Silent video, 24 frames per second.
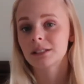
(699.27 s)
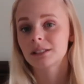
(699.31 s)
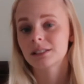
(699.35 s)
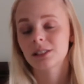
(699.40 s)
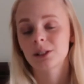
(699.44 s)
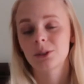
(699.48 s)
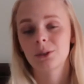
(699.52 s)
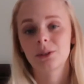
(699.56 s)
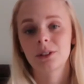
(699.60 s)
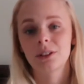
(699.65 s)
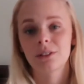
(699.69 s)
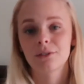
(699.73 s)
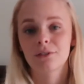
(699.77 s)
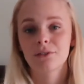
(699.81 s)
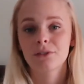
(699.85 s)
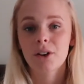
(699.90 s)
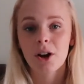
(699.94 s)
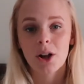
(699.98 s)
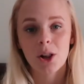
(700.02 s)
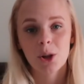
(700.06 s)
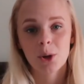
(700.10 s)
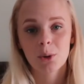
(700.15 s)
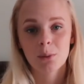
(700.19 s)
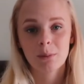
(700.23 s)
so you can
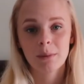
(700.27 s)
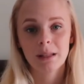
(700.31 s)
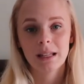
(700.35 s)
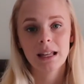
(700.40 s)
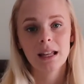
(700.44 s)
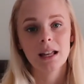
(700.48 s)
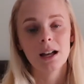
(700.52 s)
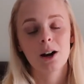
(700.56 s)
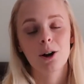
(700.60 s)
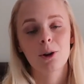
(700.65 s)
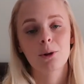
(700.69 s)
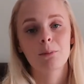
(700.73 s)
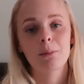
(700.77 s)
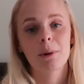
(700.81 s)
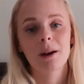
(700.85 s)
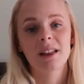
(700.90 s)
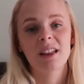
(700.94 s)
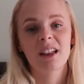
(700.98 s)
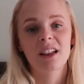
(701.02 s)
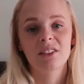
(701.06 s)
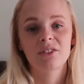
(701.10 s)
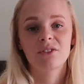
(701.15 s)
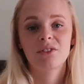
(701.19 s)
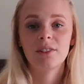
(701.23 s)
follow me on my
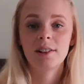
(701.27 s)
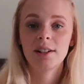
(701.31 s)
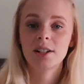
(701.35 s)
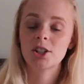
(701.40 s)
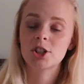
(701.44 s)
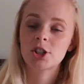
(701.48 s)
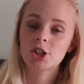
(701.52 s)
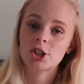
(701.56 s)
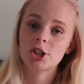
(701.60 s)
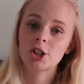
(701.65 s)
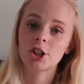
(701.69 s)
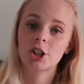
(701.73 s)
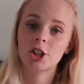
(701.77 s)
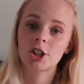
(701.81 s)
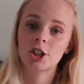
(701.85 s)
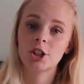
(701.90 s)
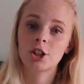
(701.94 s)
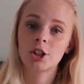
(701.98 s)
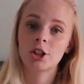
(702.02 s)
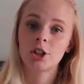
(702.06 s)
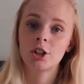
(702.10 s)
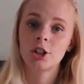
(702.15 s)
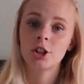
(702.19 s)
adventure.